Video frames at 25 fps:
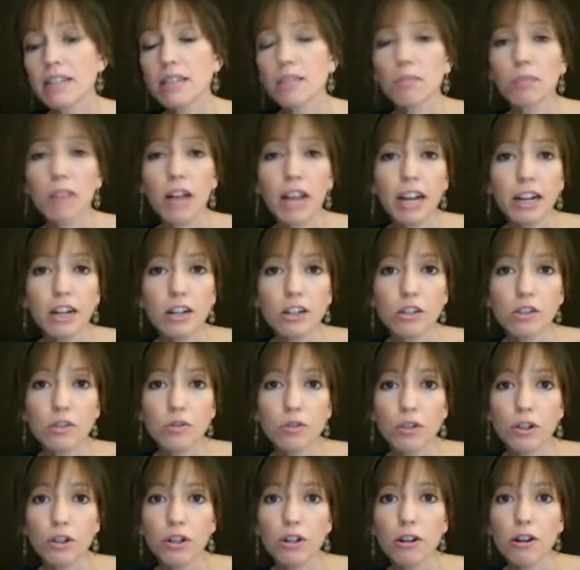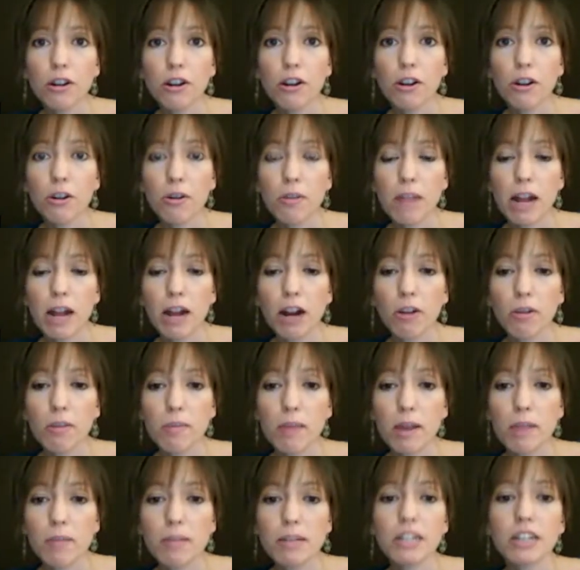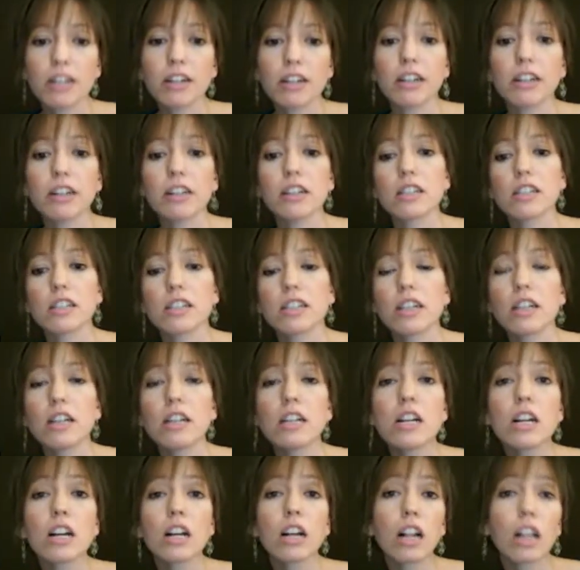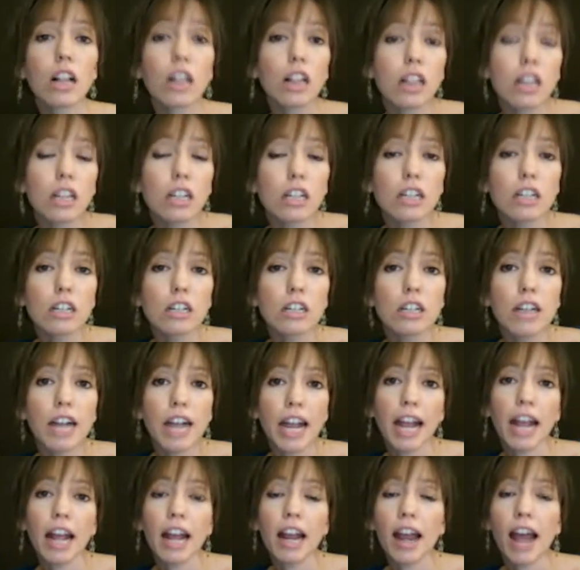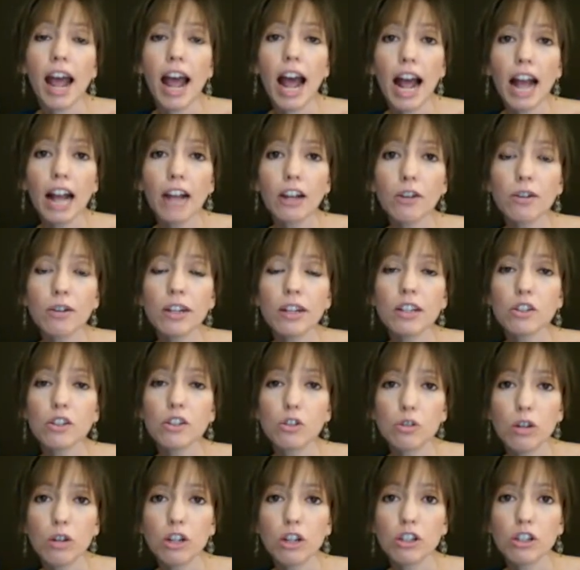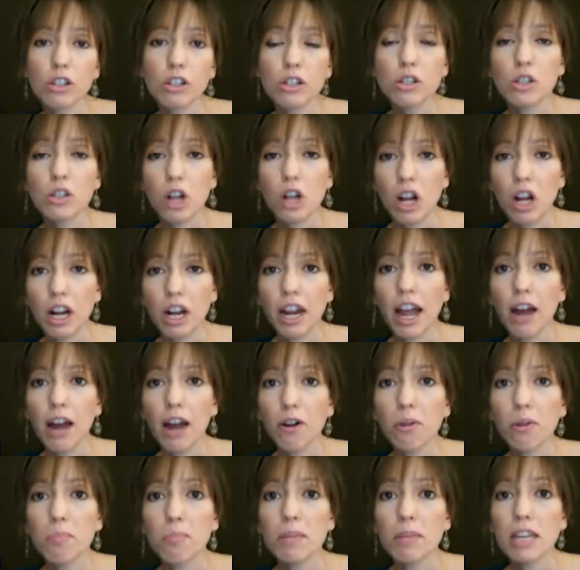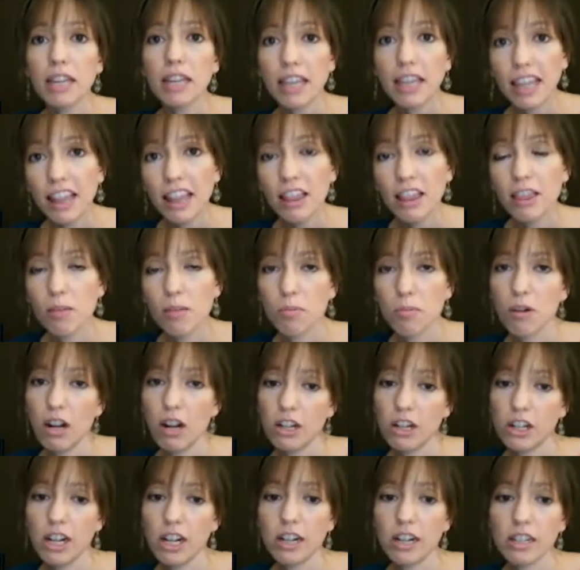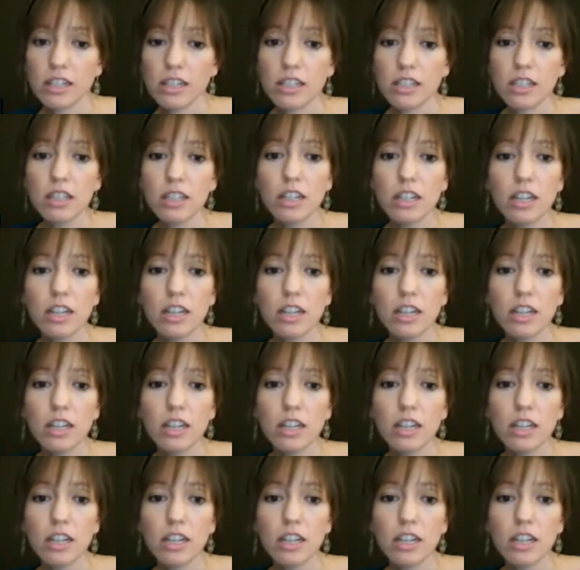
suppliers for your macrame materials. Clear and accurate instructions on how to begin the projects.